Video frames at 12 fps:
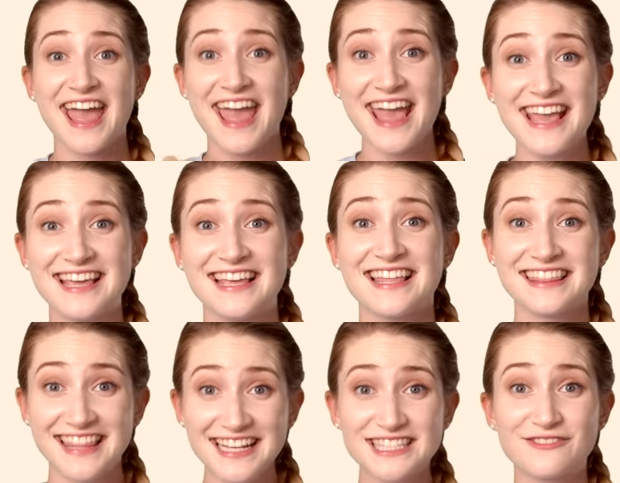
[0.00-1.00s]
Hey,
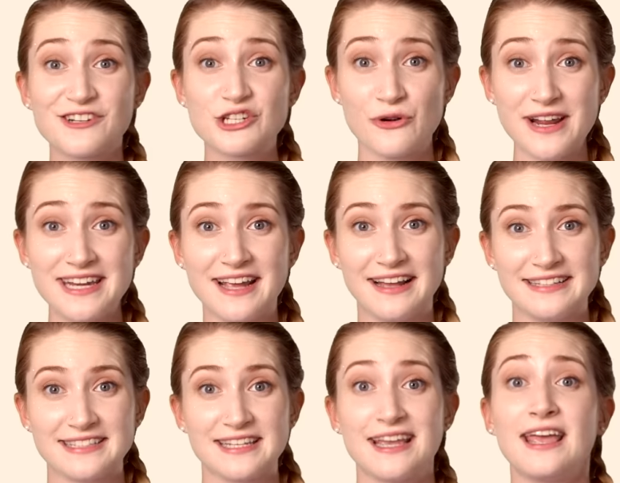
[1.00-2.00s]
thanks for joining us!